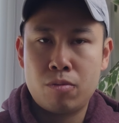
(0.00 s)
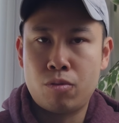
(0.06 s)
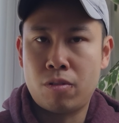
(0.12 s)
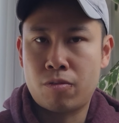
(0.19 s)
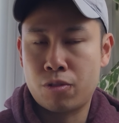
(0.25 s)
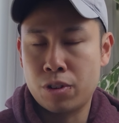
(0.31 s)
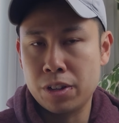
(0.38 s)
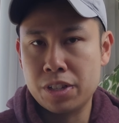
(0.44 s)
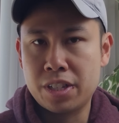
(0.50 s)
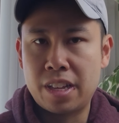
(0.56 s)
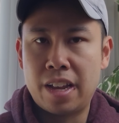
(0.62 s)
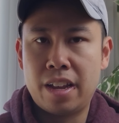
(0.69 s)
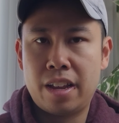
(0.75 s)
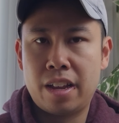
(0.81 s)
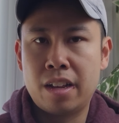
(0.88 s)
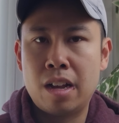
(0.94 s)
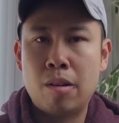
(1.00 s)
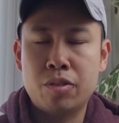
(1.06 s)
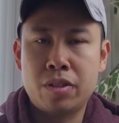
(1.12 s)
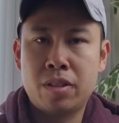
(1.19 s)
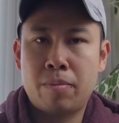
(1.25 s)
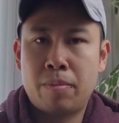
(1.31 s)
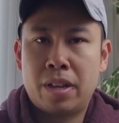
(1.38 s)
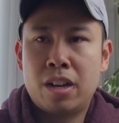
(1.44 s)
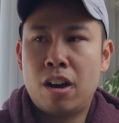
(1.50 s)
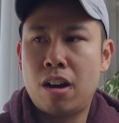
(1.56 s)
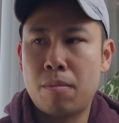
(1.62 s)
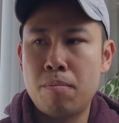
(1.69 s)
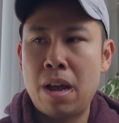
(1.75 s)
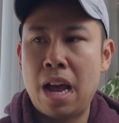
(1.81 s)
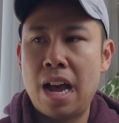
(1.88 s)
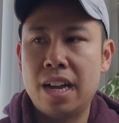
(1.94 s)
with real estate, it comes with something
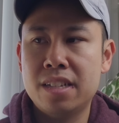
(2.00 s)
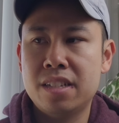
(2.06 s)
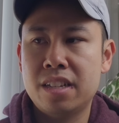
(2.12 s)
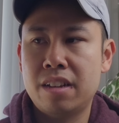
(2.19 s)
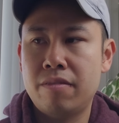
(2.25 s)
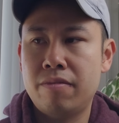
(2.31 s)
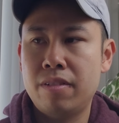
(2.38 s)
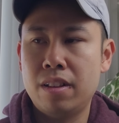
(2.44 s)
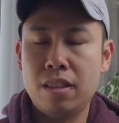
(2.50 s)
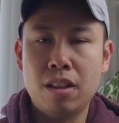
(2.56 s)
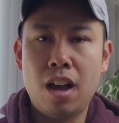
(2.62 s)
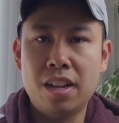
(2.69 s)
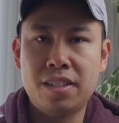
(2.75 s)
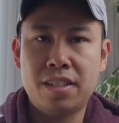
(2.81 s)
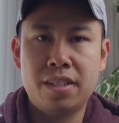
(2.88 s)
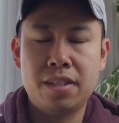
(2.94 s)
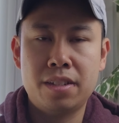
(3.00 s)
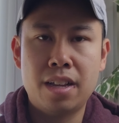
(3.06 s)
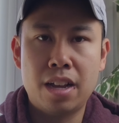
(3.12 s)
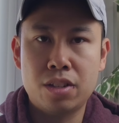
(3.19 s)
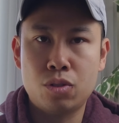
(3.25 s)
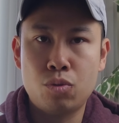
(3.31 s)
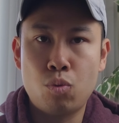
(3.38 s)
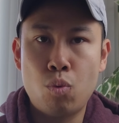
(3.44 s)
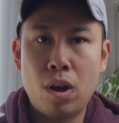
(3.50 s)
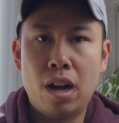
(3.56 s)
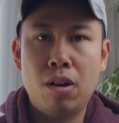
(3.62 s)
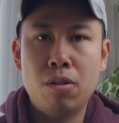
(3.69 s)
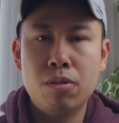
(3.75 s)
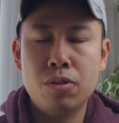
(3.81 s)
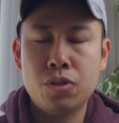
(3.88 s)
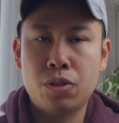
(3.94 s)
called passive losses as well.